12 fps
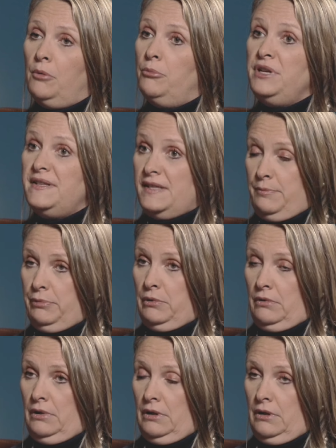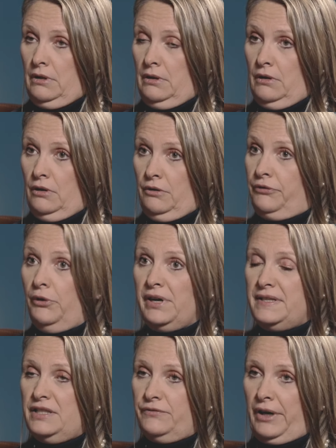municipal
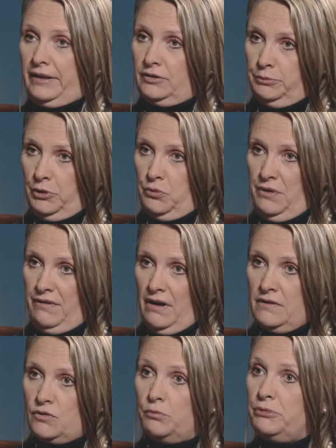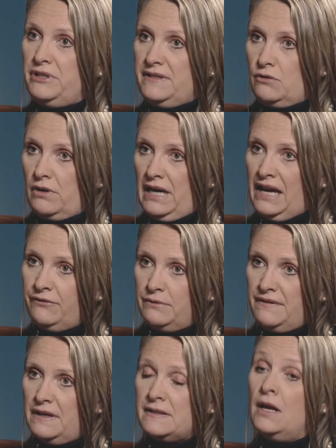authorities, for example, with us, or political life
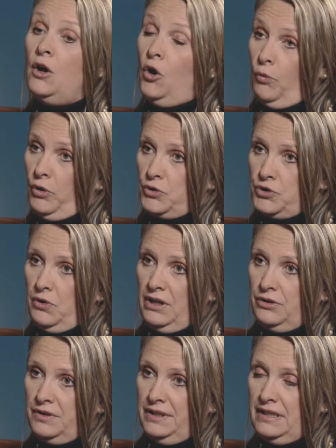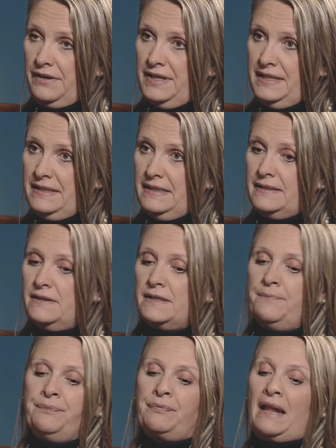with us. We also had ordinary citizens.
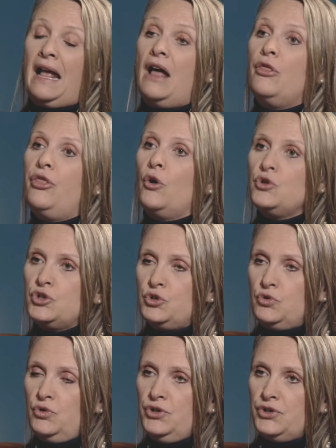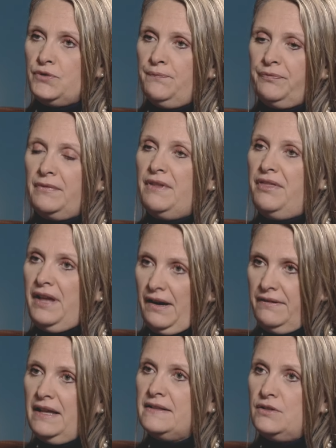Those tools, they are
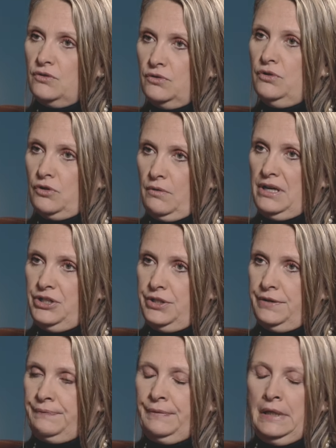the answer to your question.